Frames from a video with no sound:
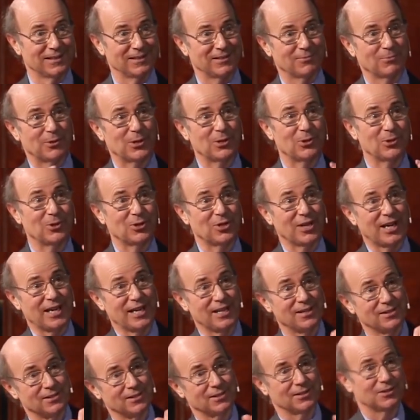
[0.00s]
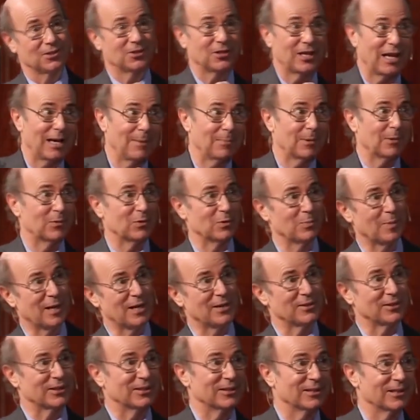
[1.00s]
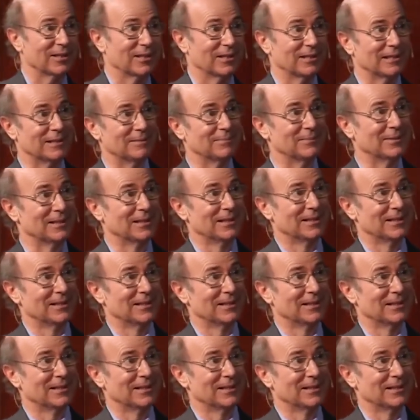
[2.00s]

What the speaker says: where you change the shape of space and time